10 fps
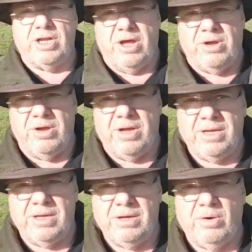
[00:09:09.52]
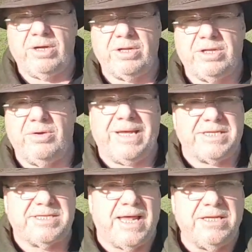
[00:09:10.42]
do is
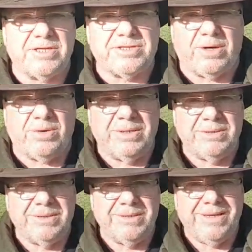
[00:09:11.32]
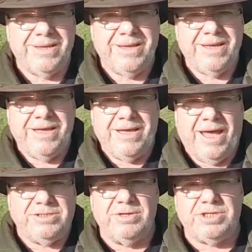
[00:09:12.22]
sell your soul
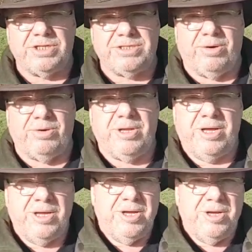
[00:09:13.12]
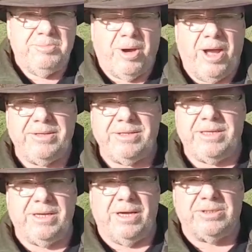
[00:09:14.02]
and do as you're told by
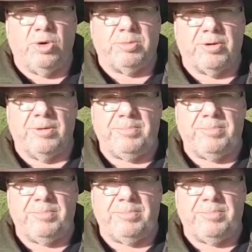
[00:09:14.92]
the corporate